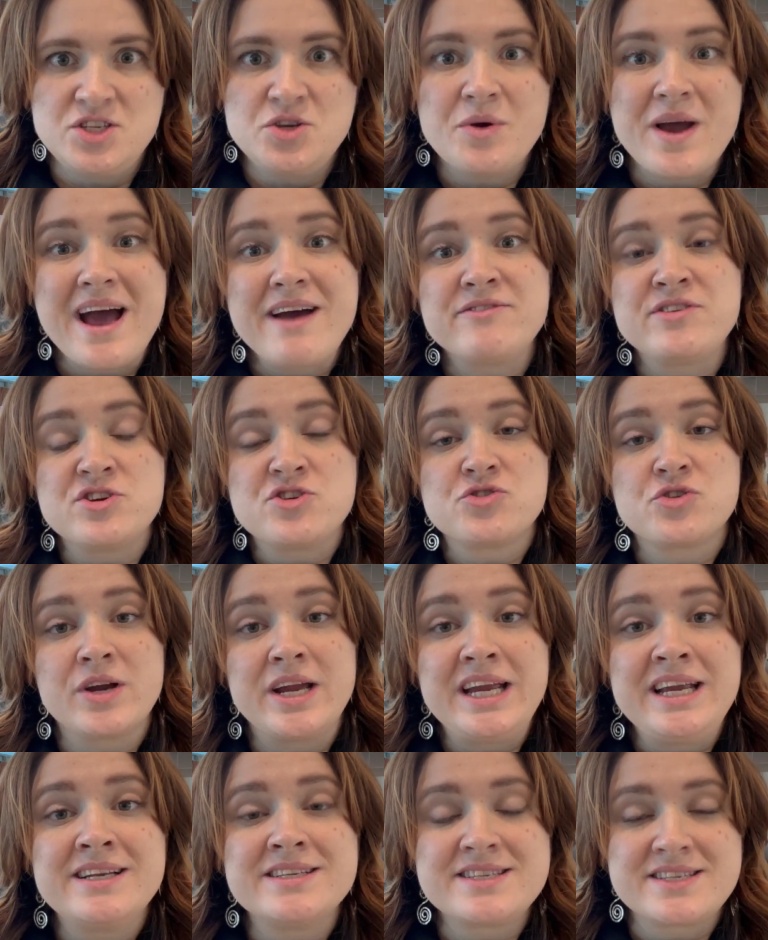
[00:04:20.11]
You have to
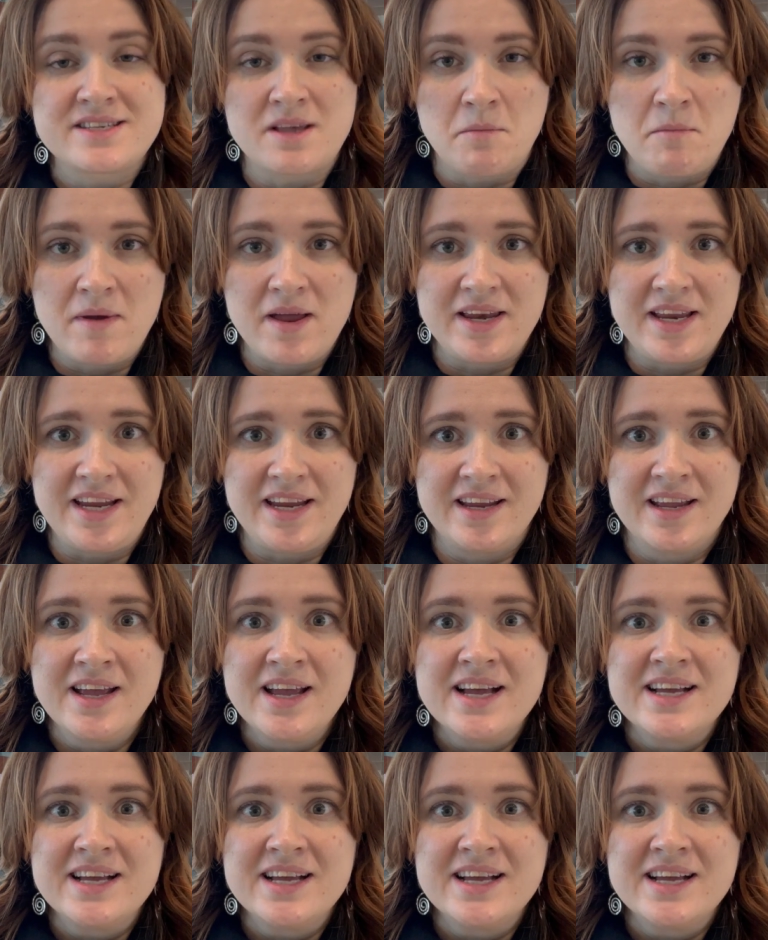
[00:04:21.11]
train somebody